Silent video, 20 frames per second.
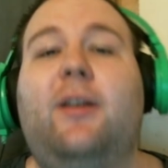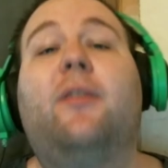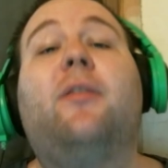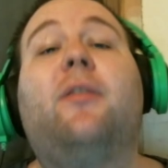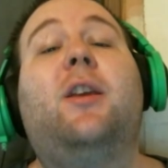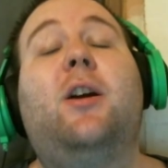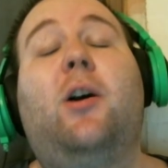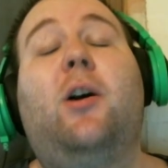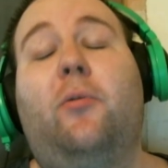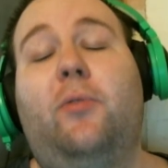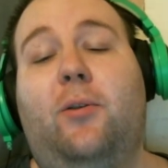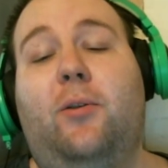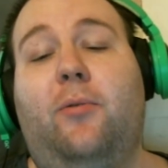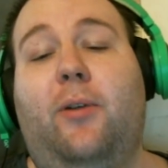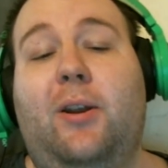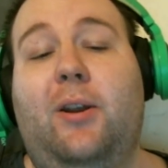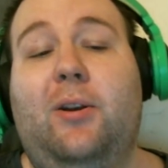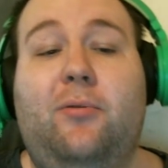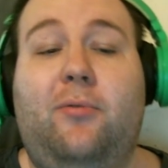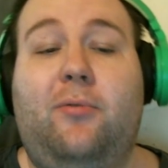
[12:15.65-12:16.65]
The only
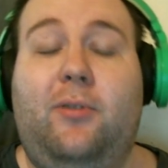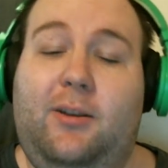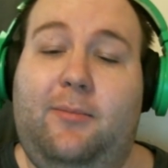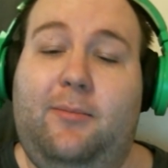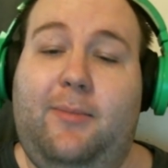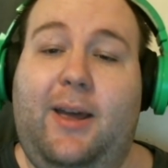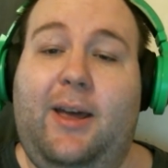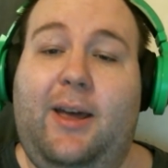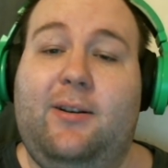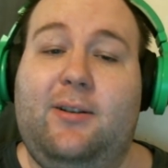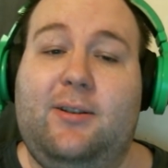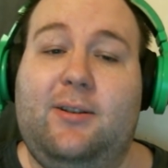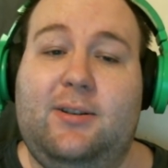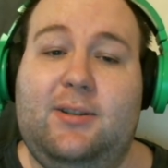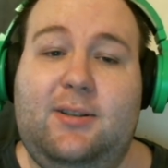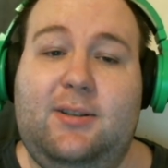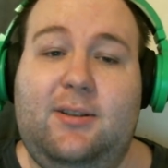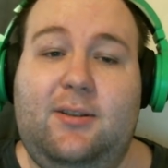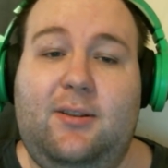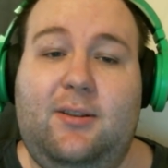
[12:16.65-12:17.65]
one who really
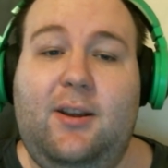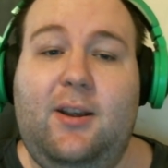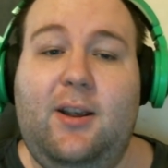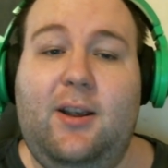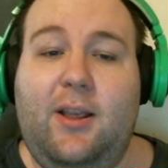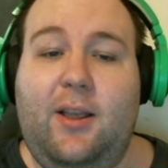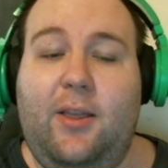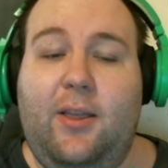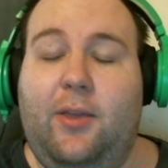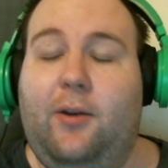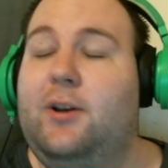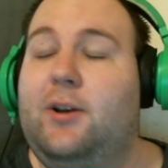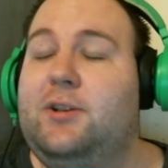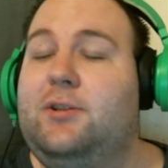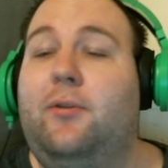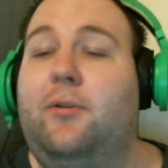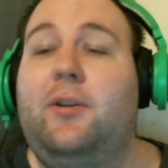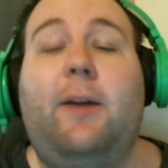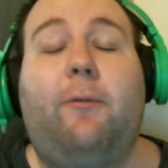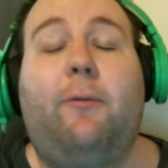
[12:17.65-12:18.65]
matters. There has
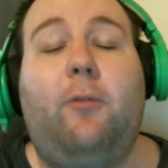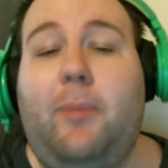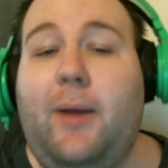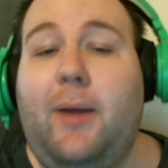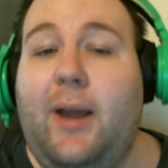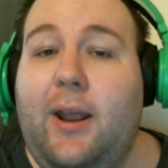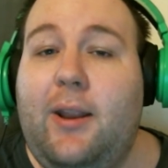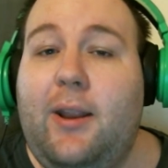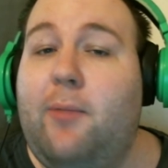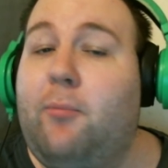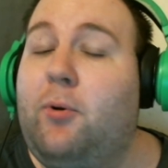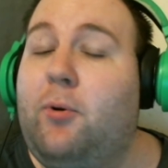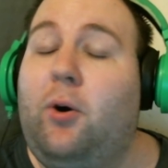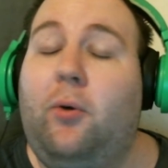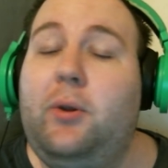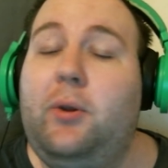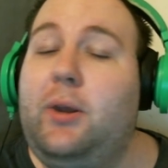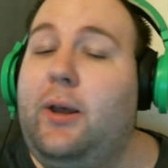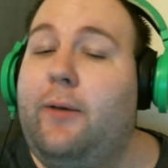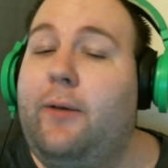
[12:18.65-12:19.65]
only ever been, and will
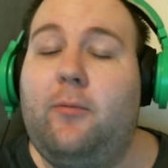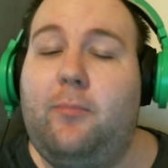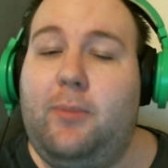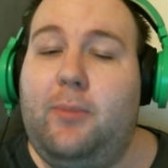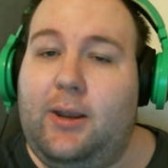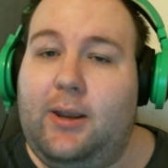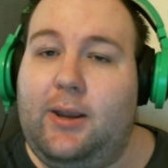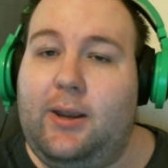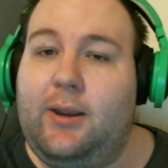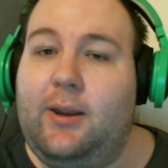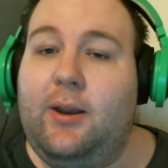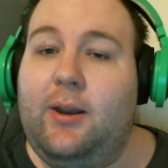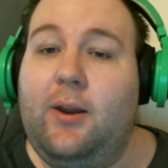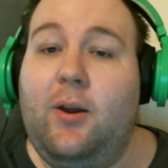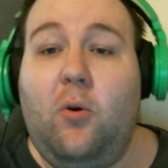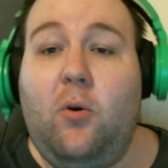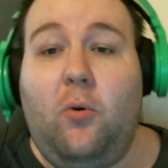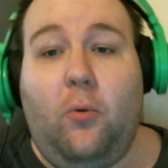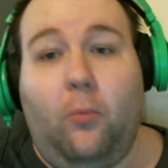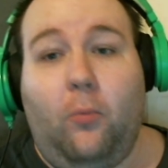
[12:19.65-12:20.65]
only ever be,
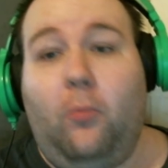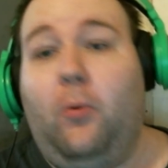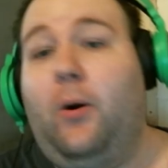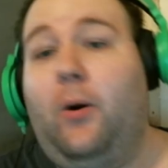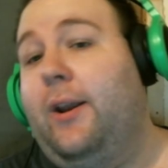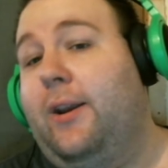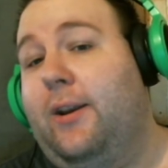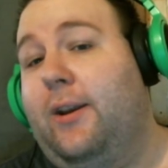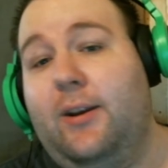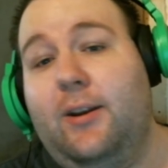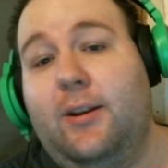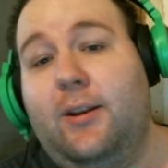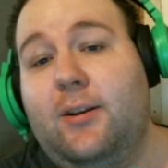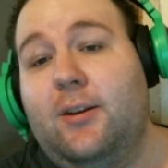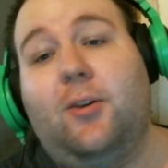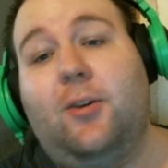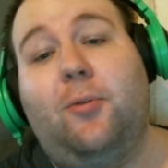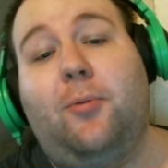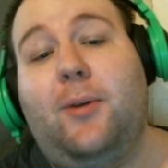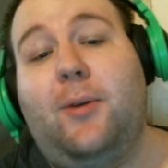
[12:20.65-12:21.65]
one
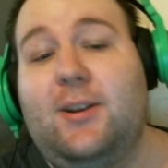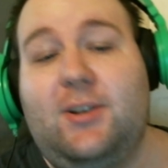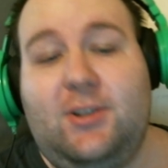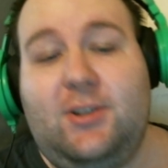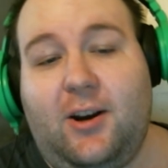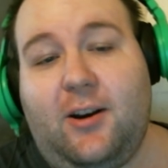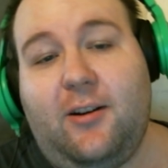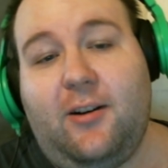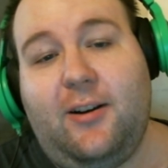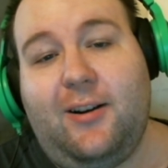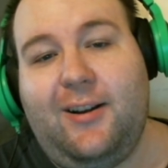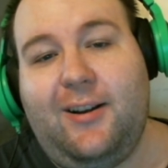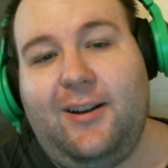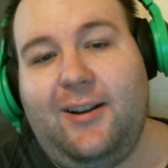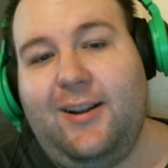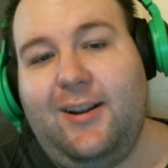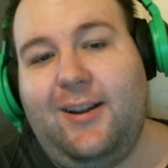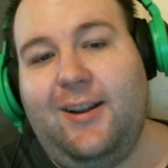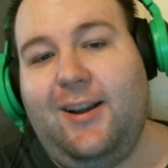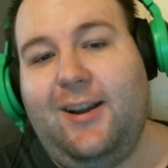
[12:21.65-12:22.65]
Queen Azshara.
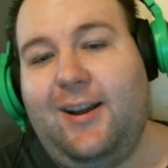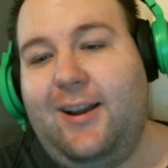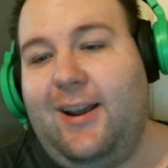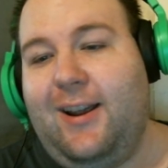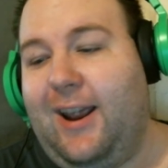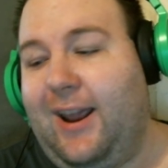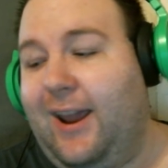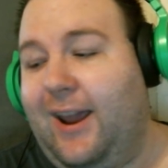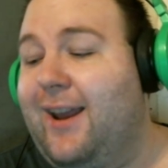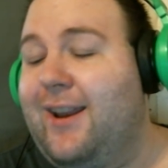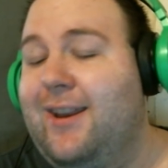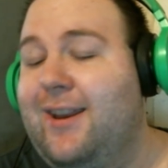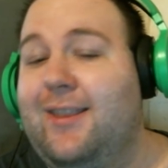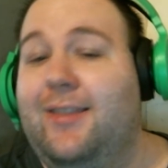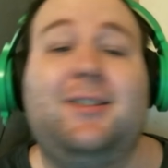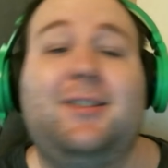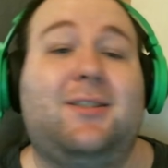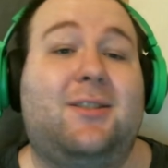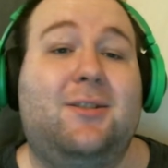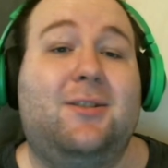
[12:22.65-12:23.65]
And
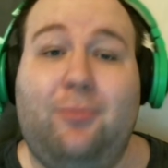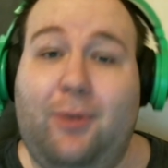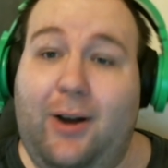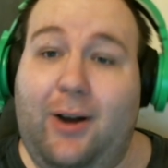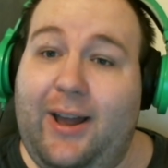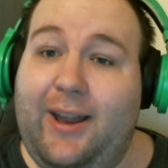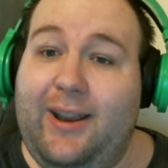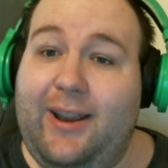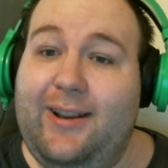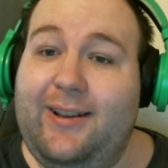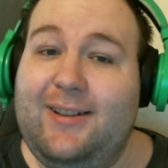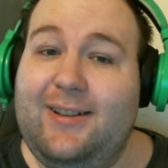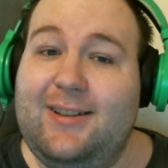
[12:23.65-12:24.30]
this is why.